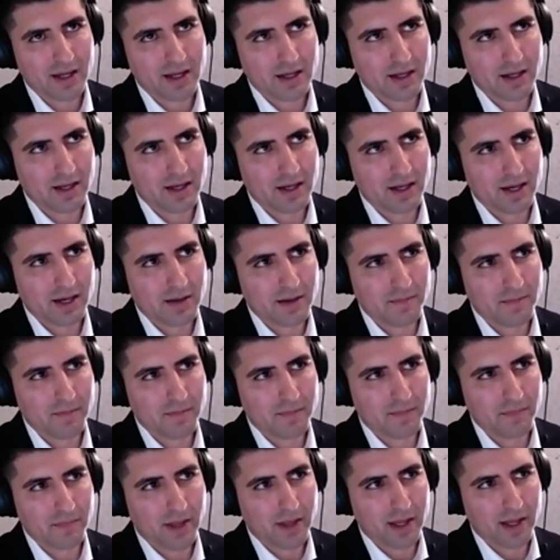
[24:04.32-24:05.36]
um,
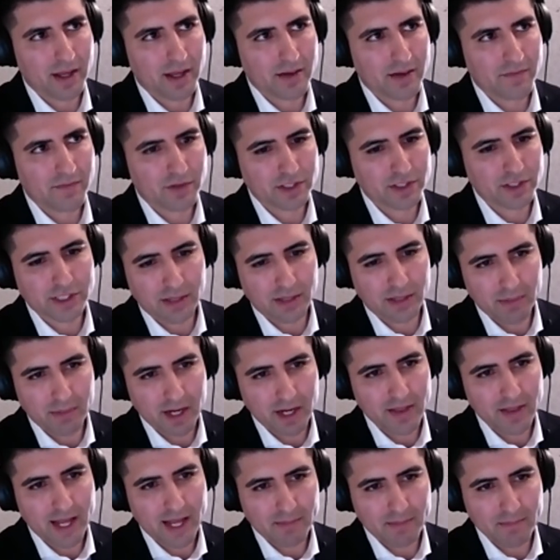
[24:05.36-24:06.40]
like for somebody
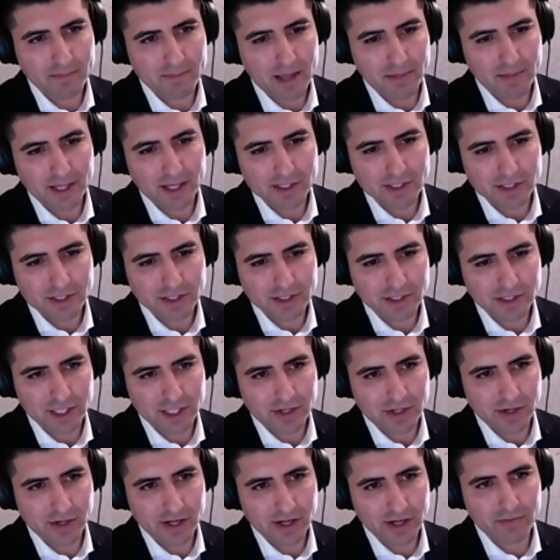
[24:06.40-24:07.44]
that maybe is
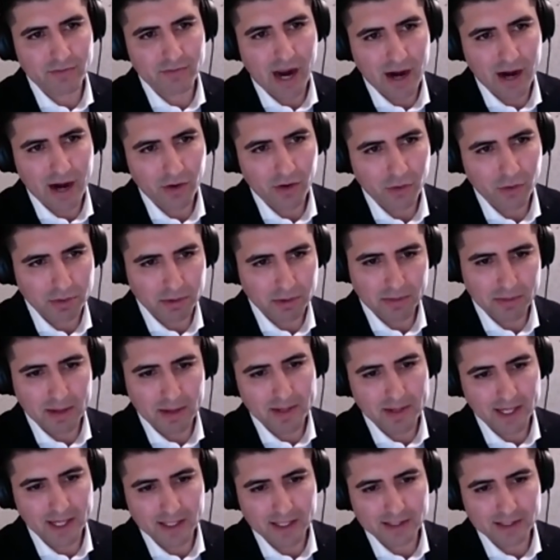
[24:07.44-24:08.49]
considering Vyral but
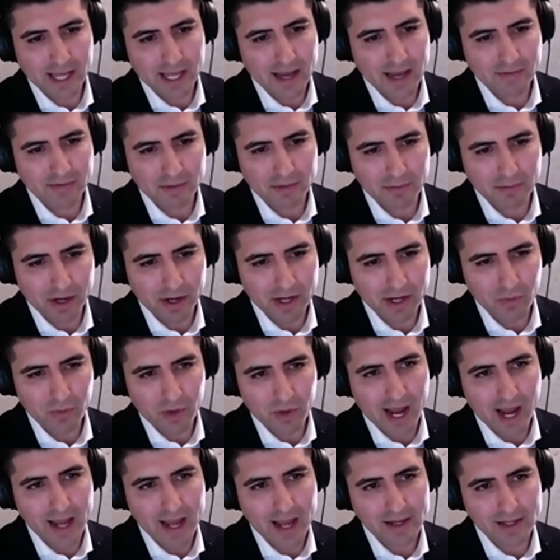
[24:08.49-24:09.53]
maybe doesn't have the money what
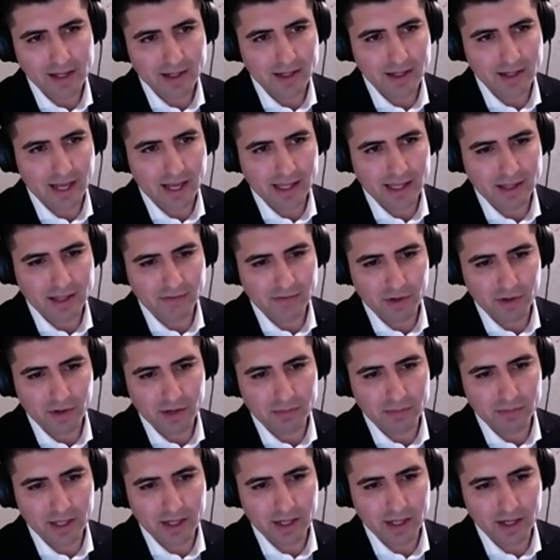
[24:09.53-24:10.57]
i did at the very
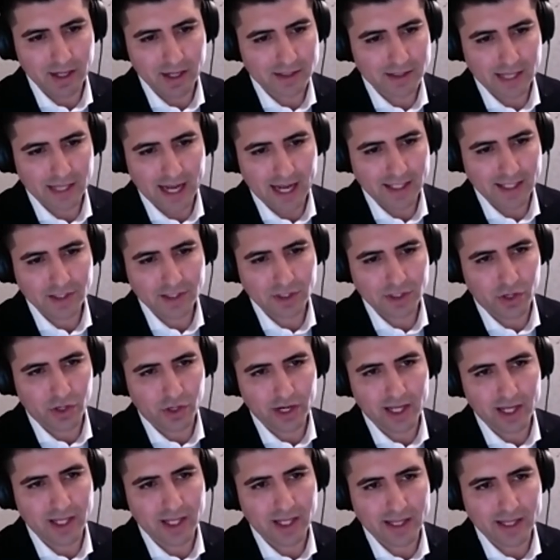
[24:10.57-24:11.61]
beginning is i just
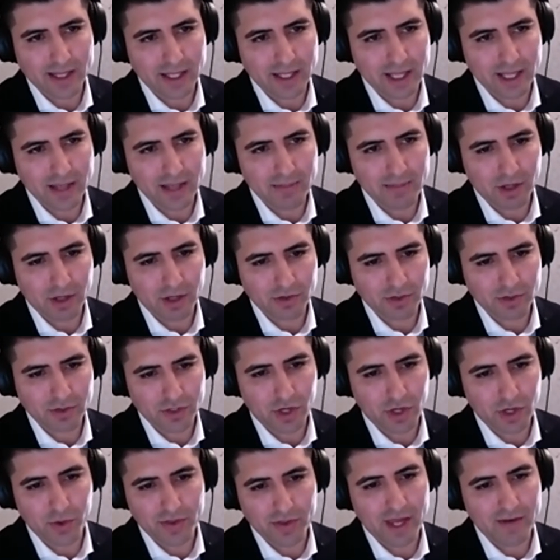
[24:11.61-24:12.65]
started collecting emails
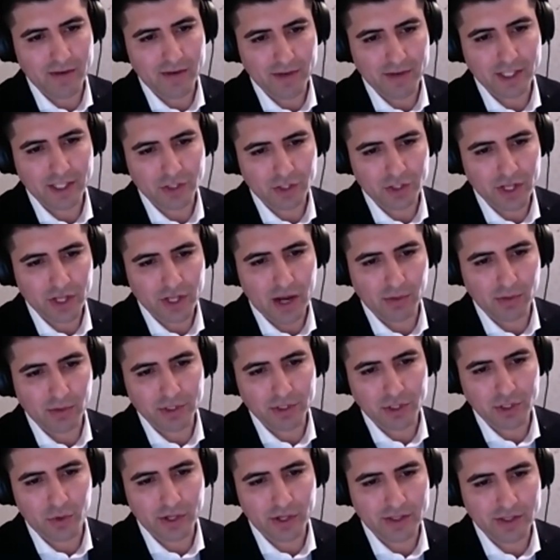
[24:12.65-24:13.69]
knowing that eventually i was
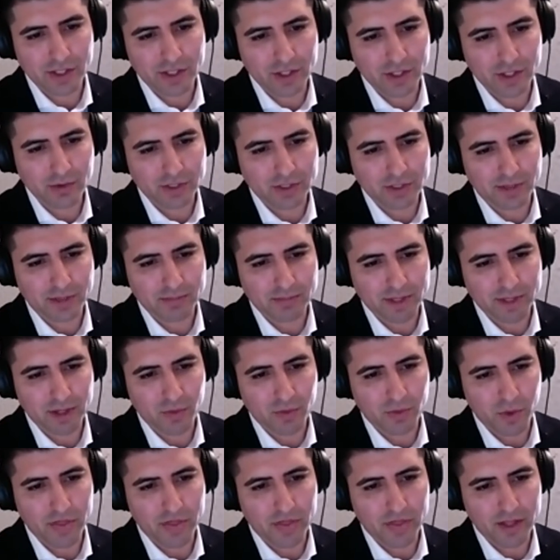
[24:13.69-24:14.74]
going to do something
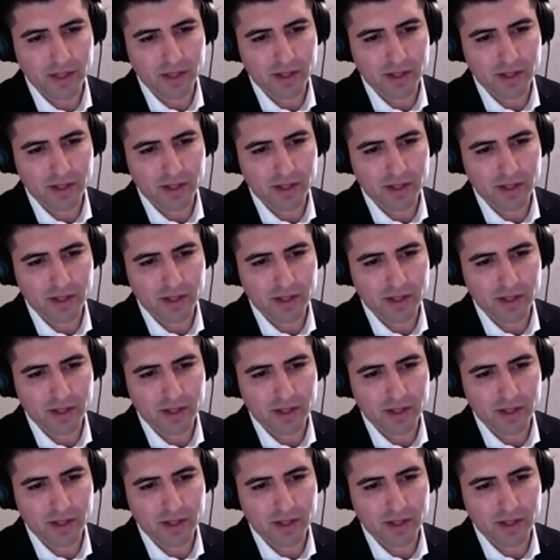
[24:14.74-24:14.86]
with it